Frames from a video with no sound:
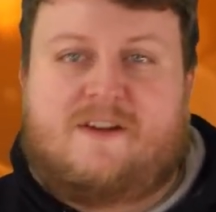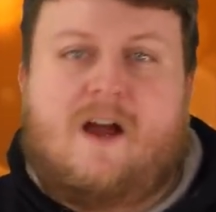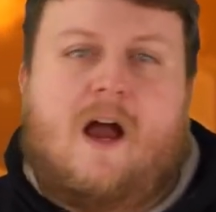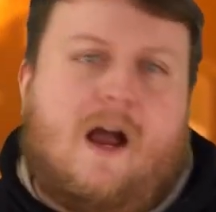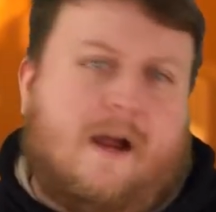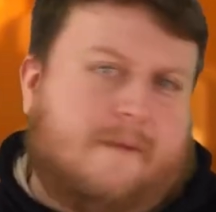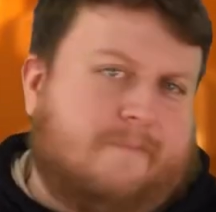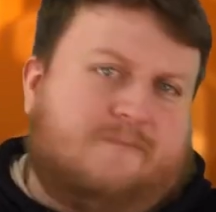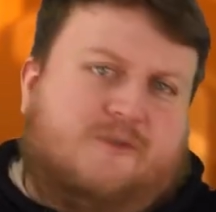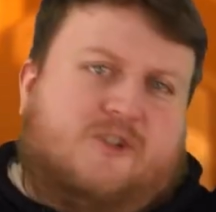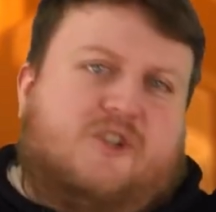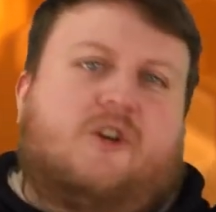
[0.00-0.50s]

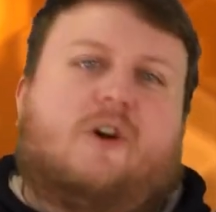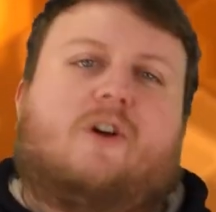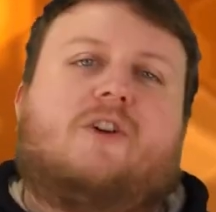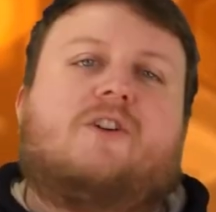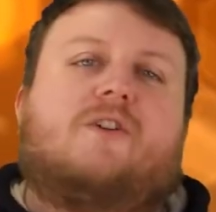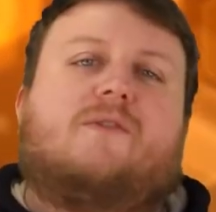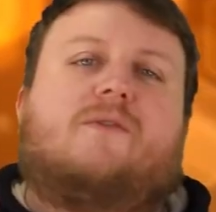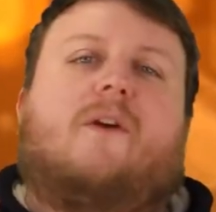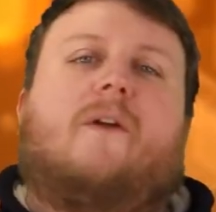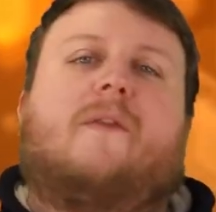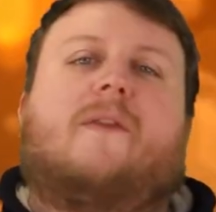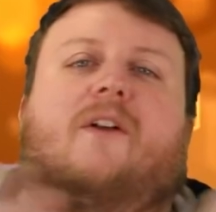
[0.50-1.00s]
I'm sure
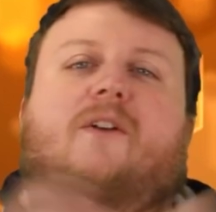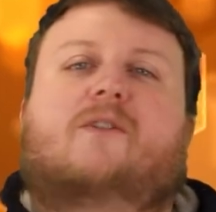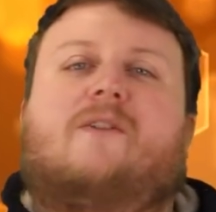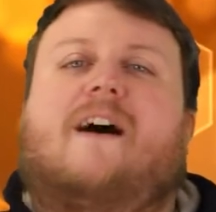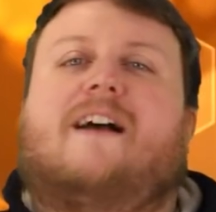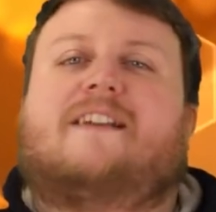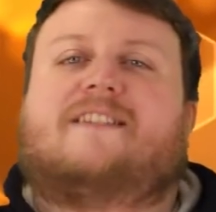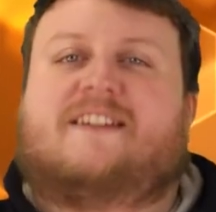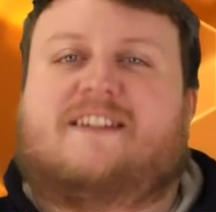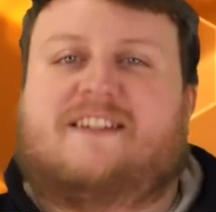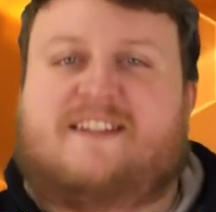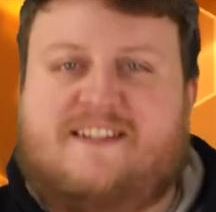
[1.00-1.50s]
you've heard the
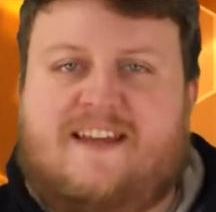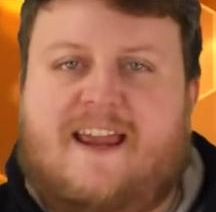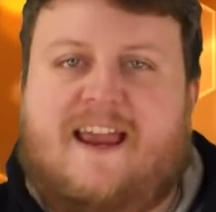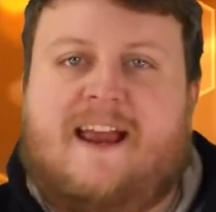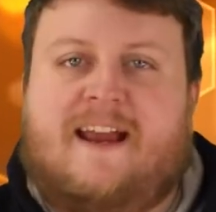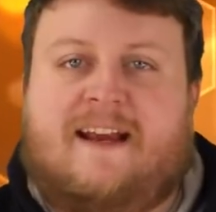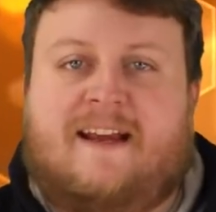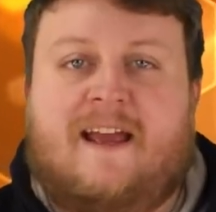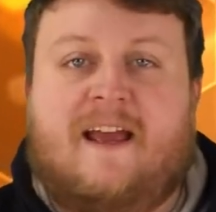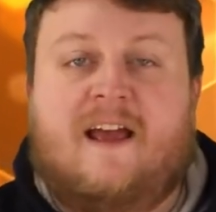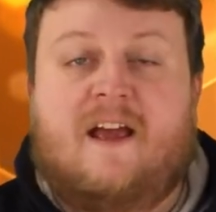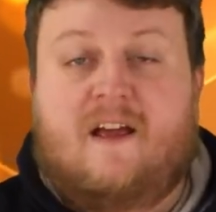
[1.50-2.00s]
classic
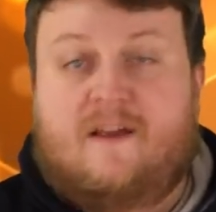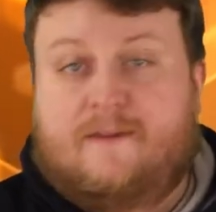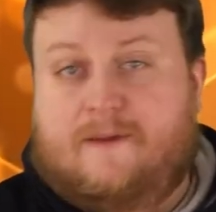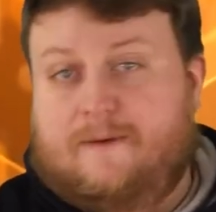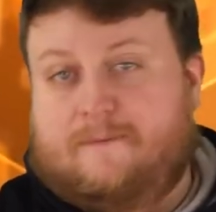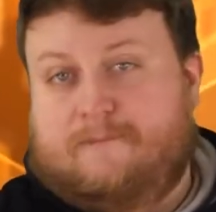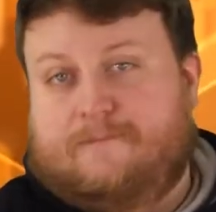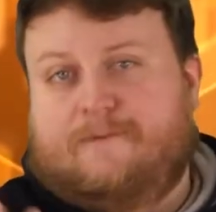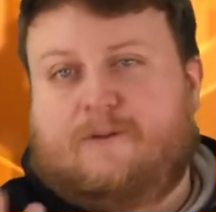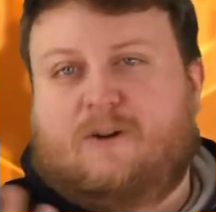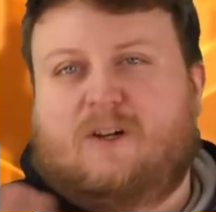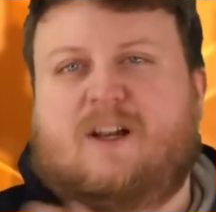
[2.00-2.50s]
saying
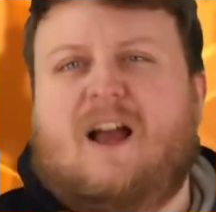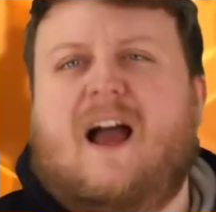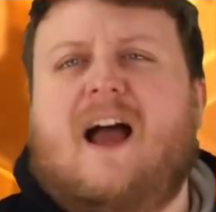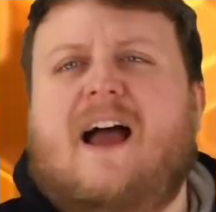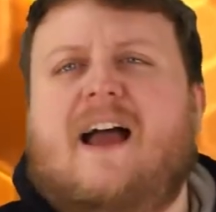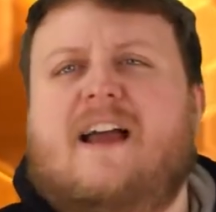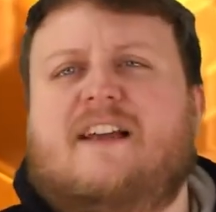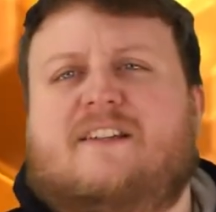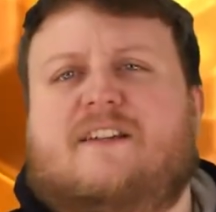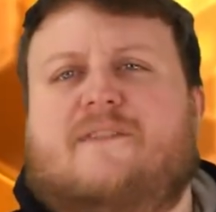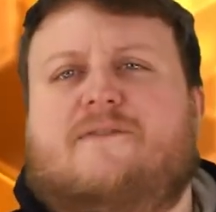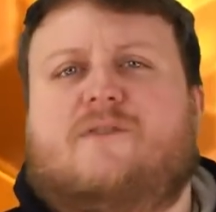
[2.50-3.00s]
that for guys,